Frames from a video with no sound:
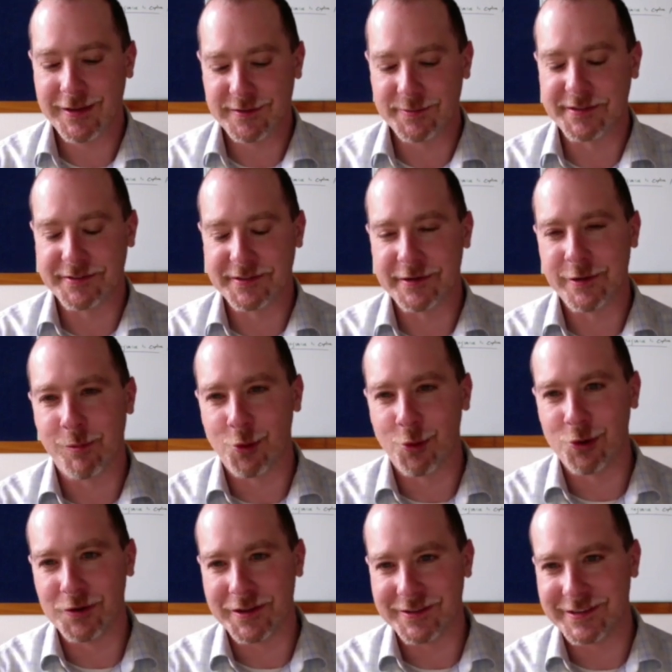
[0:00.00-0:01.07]
especially your
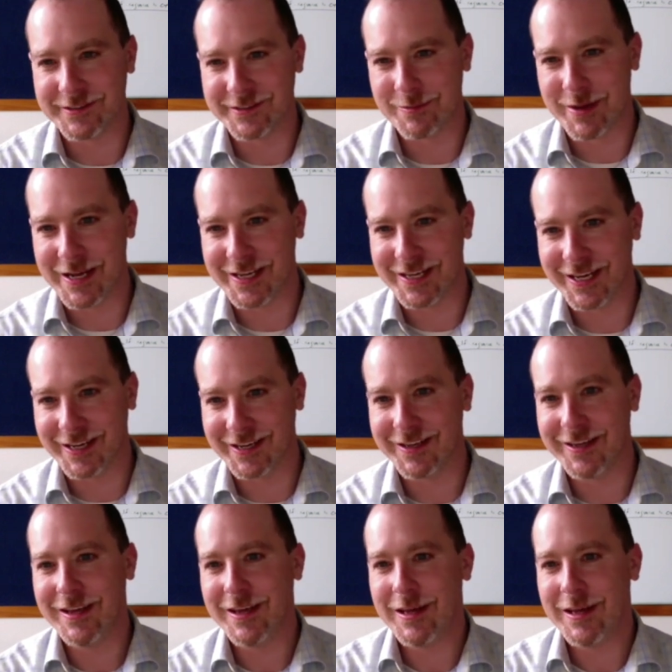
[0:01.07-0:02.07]
moral decision making,